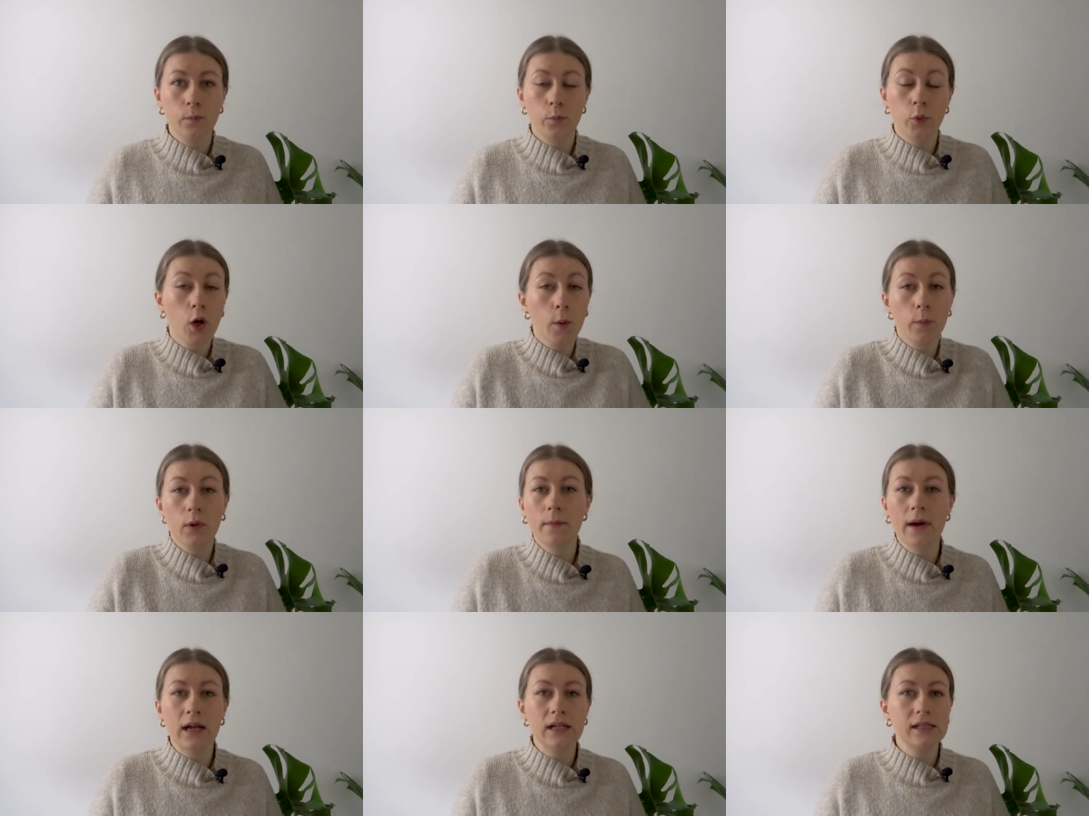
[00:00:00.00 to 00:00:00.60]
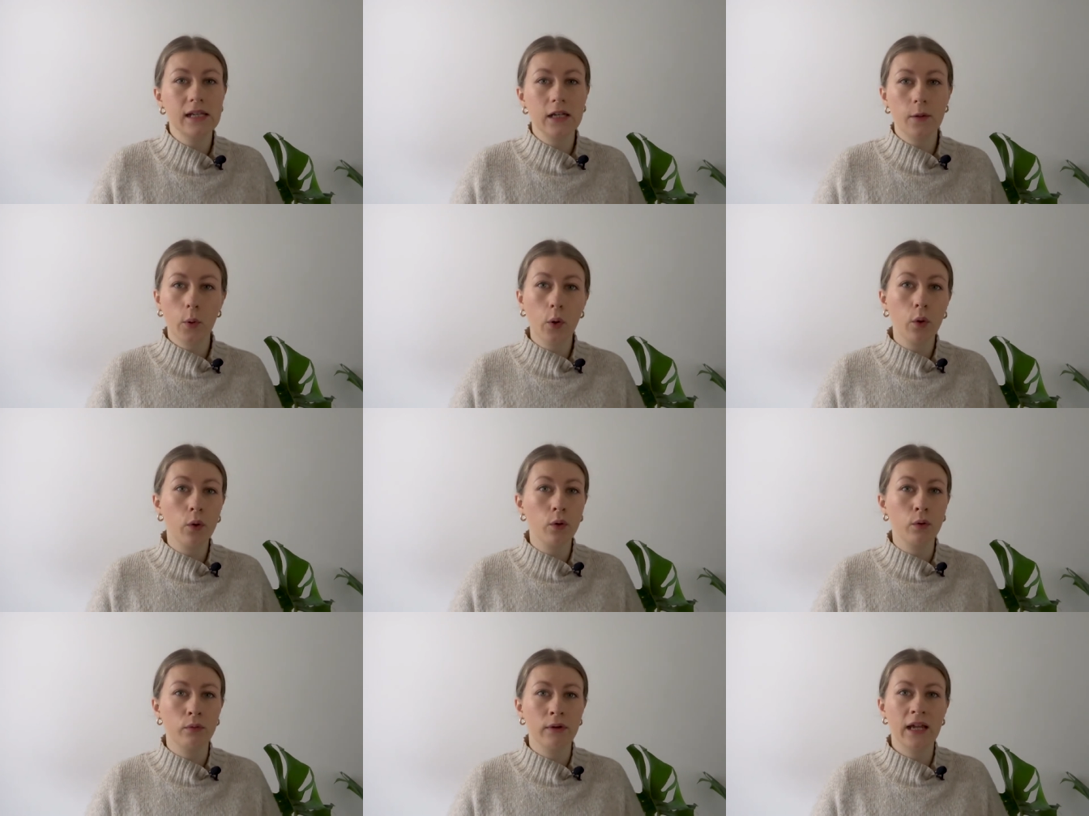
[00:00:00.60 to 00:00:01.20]
problematic
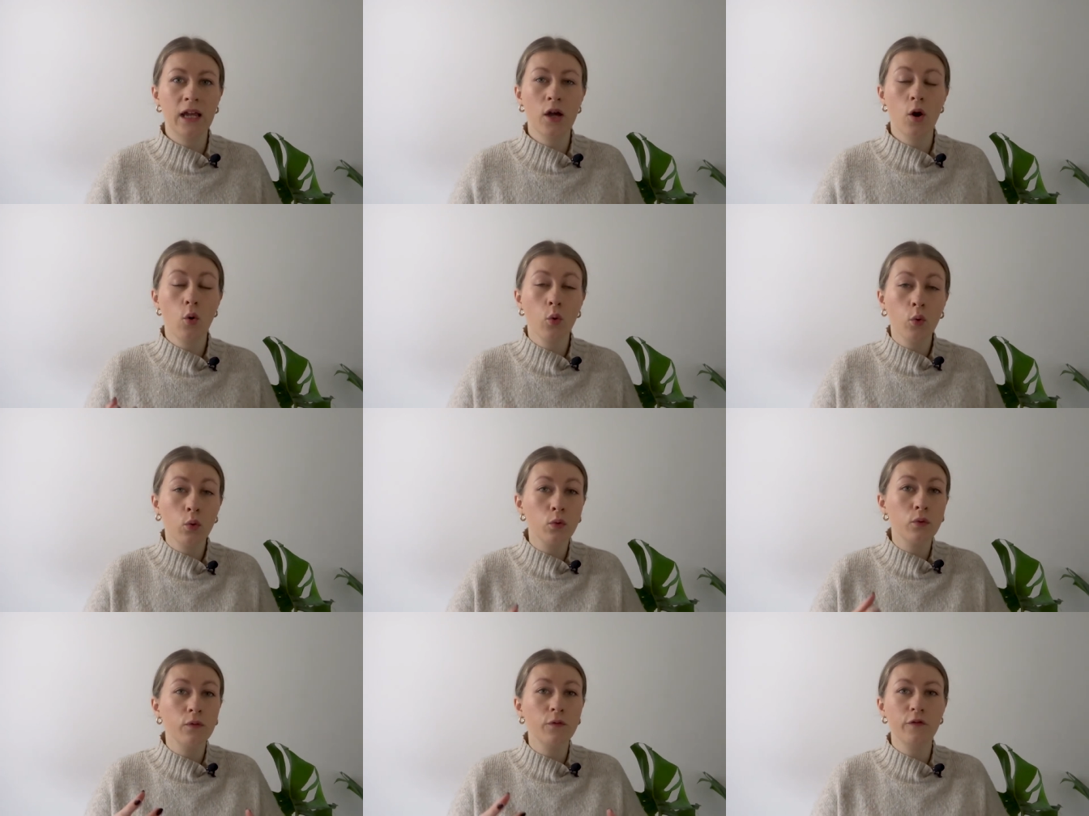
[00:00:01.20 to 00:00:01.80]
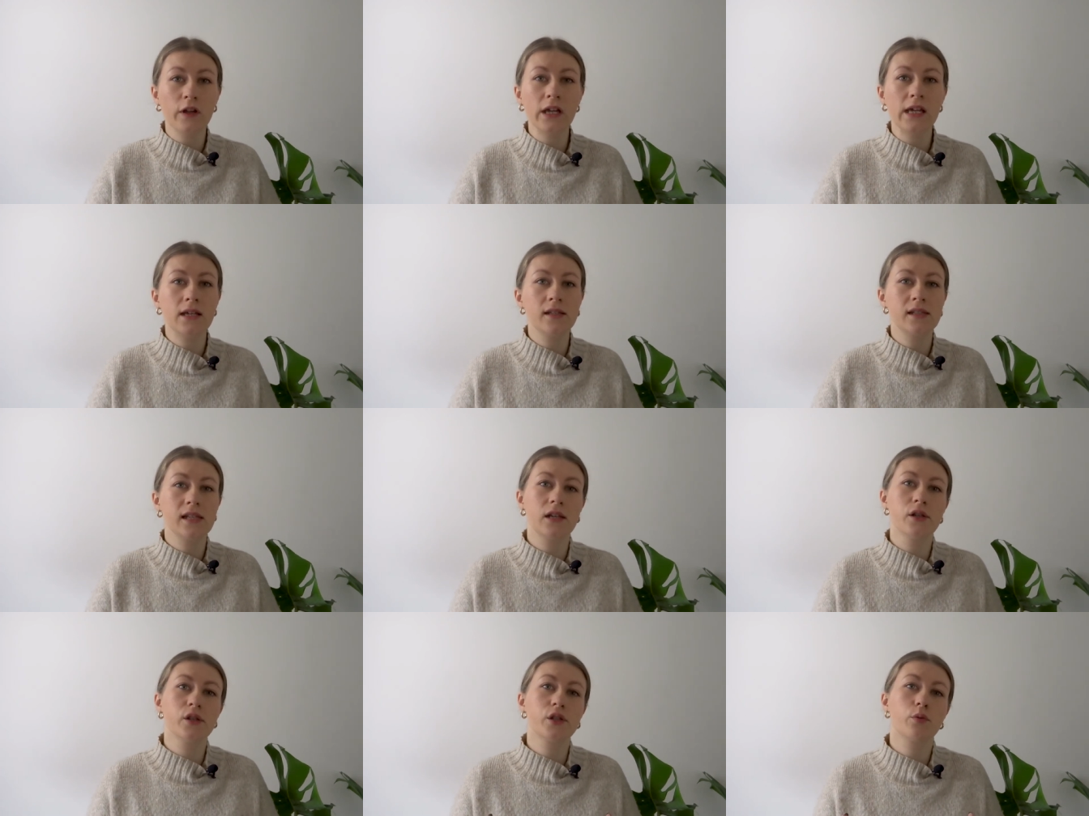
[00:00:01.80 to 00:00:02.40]
porn, it all
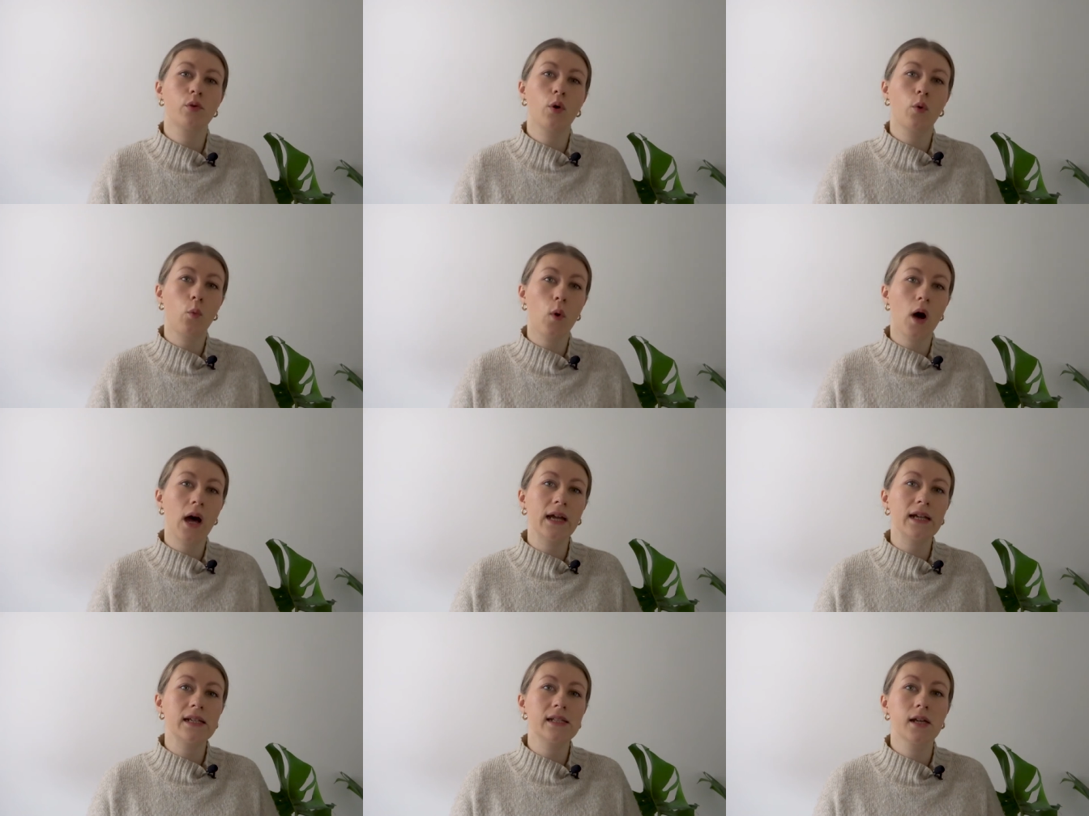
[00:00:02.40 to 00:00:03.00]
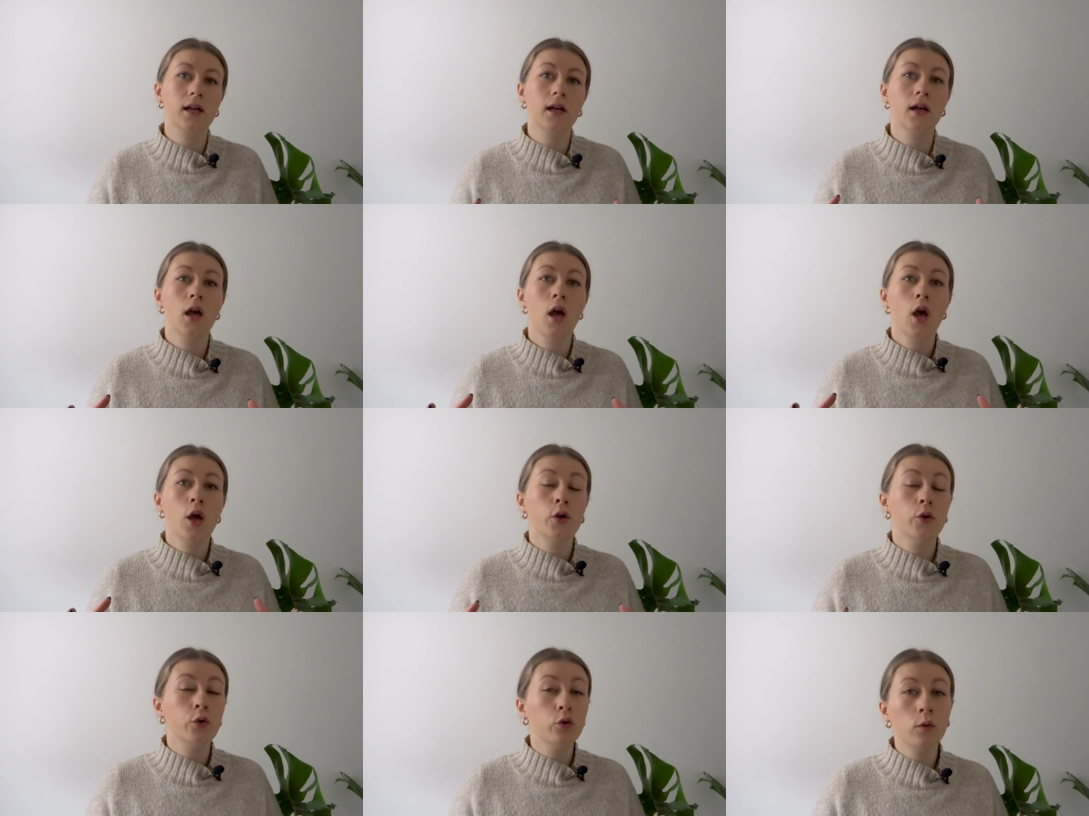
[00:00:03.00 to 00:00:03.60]
feeds into a wider,
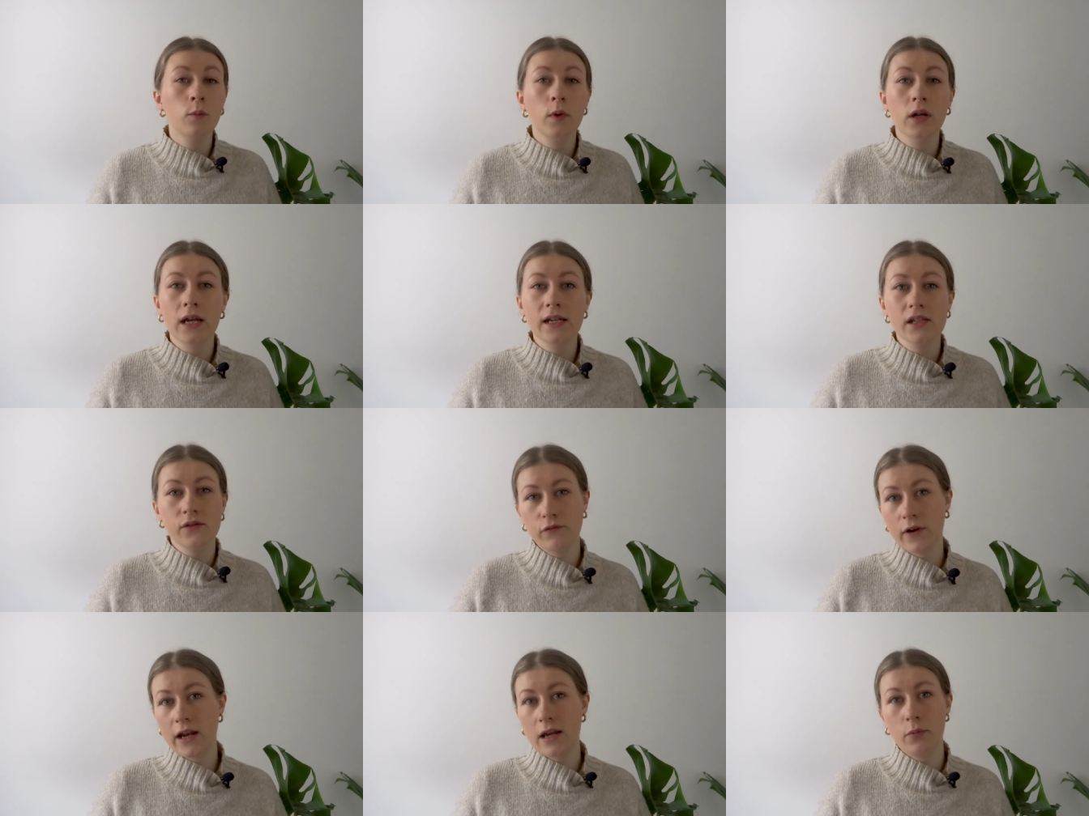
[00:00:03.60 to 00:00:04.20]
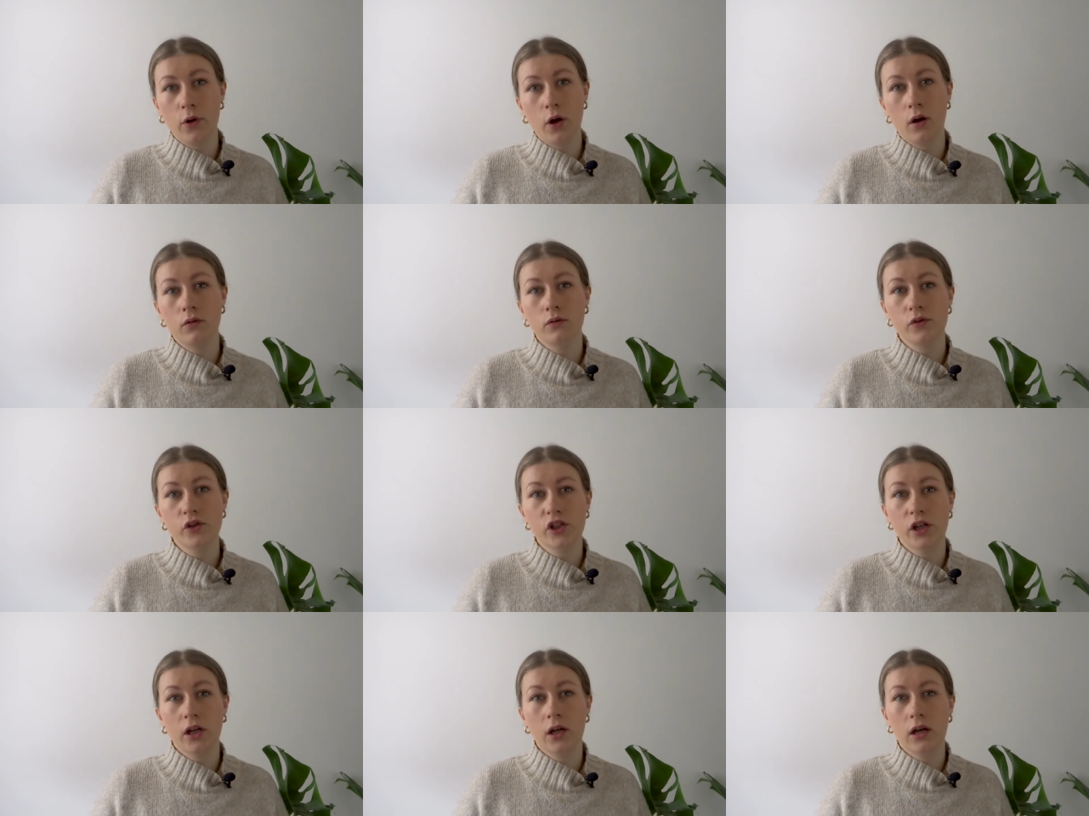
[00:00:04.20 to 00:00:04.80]
normalised rape
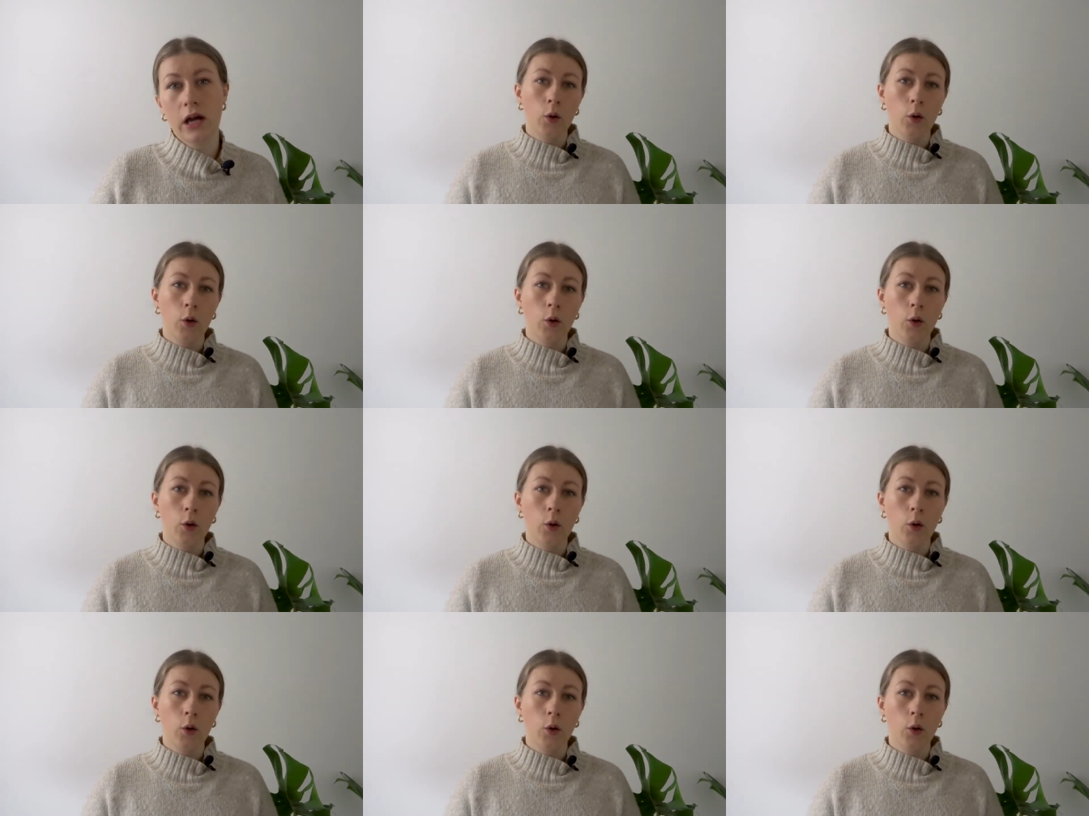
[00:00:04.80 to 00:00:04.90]
culture.